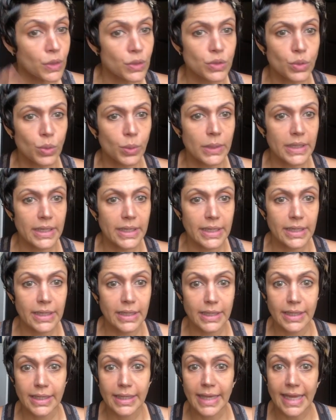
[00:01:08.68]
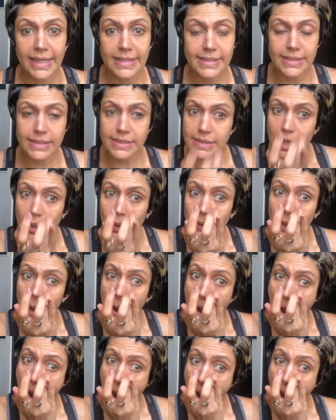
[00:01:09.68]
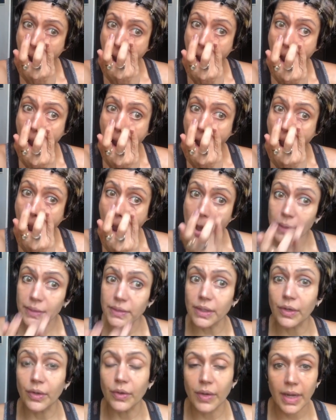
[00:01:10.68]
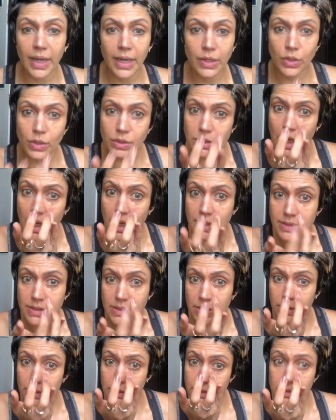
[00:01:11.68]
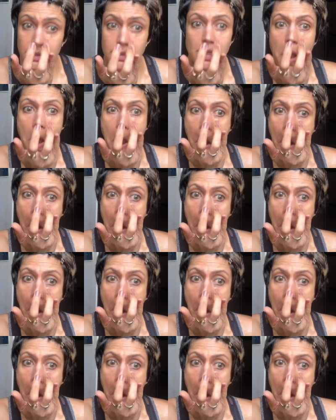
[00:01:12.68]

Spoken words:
totally cancels out the gray in your dark circles.